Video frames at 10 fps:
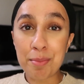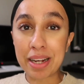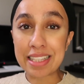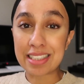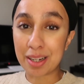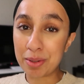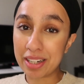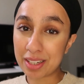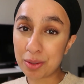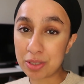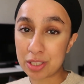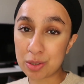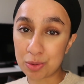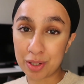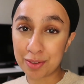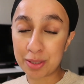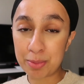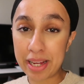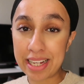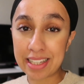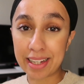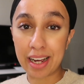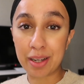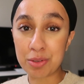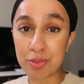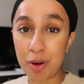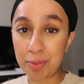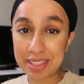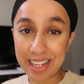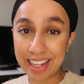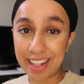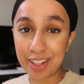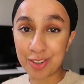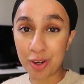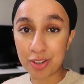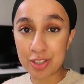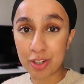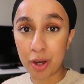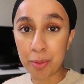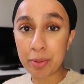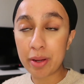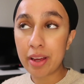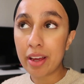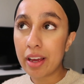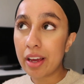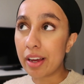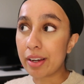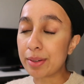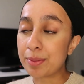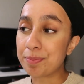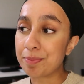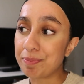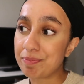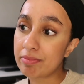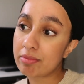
my stomach was just all over the place like I was vomiting non-stop um,